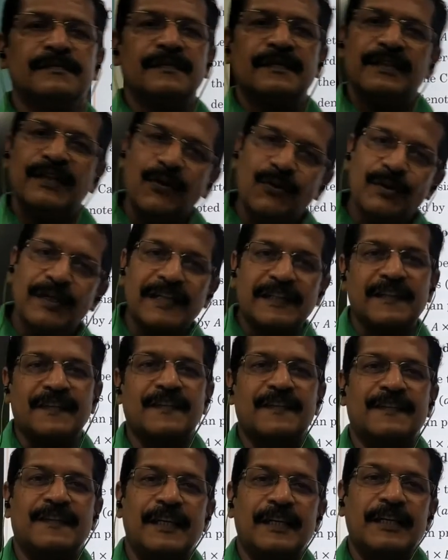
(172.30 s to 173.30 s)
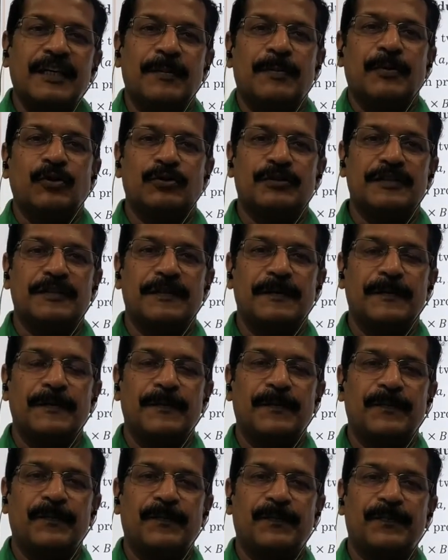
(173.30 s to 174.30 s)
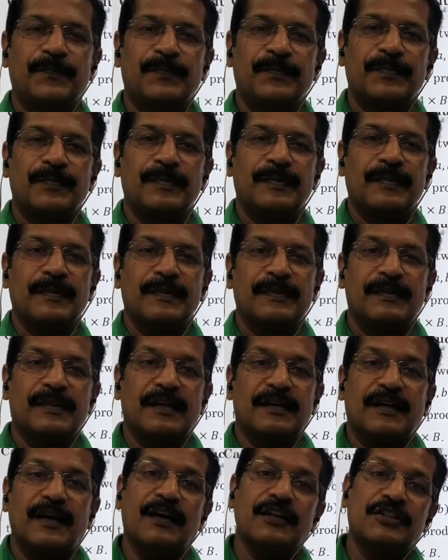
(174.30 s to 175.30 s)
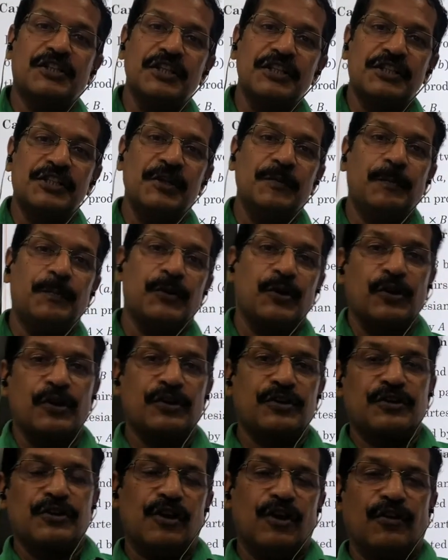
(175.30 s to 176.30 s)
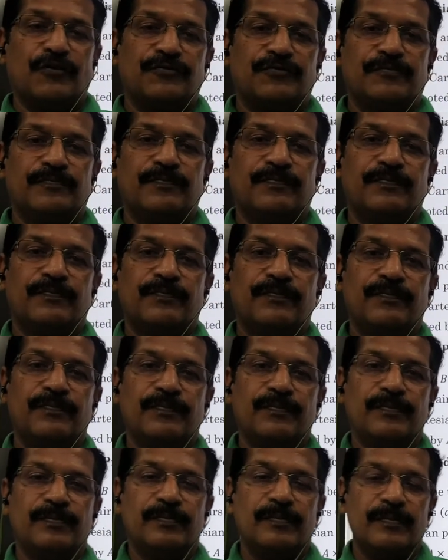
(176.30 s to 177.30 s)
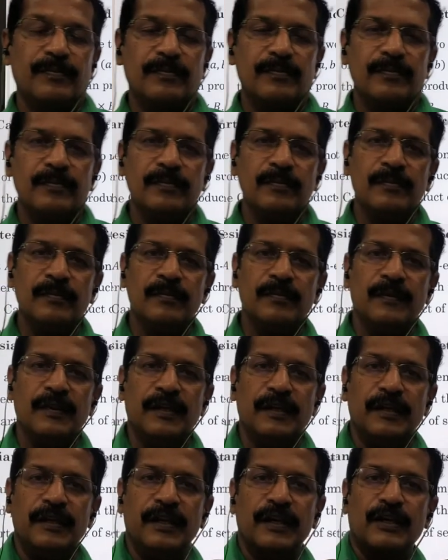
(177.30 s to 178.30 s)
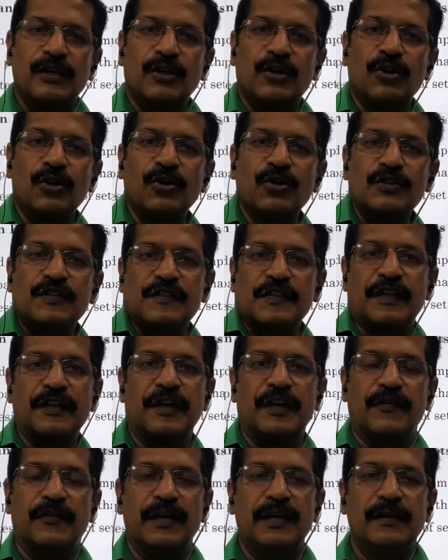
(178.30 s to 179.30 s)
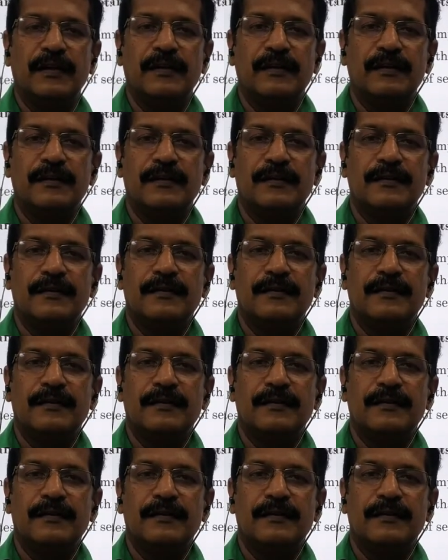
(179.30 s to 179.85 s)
Now let us think about the Cartesian product of a closed interval